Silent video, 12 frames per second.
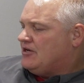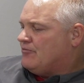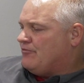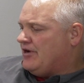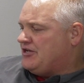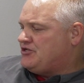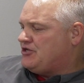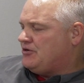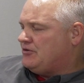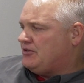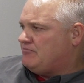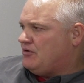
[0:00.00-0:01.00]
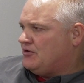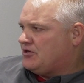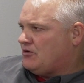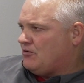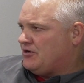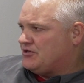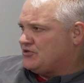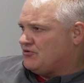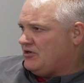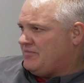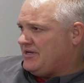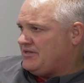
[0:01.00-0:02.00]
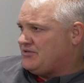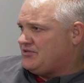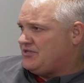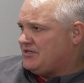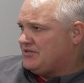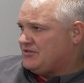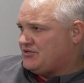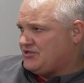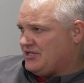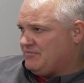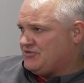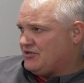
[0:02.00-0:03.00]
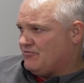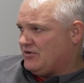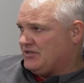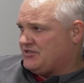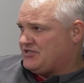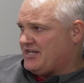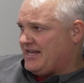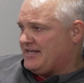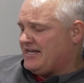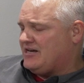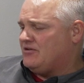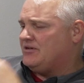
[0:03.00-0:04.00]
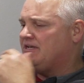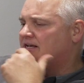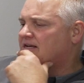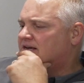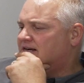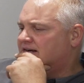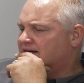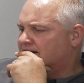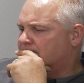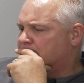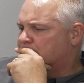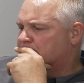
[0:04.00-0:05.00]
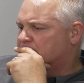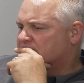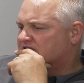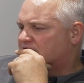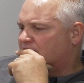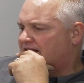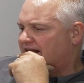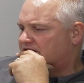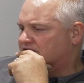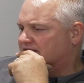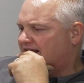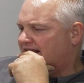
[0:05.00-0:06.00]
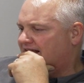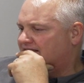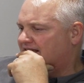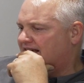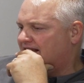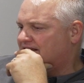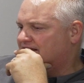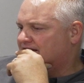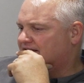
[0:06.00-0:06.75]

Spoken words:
Red Shield in both corn and soybeans seem to really stand out. We actually had that